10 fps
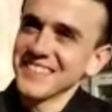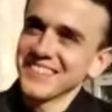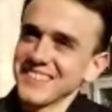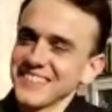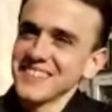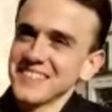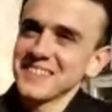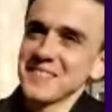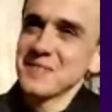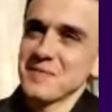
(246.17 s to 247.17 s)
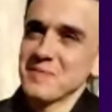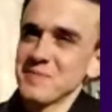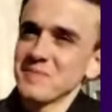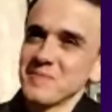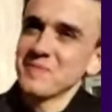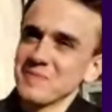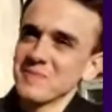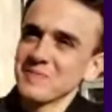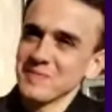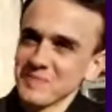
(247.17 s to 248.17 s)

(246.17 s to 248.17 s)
And so there will be others after this,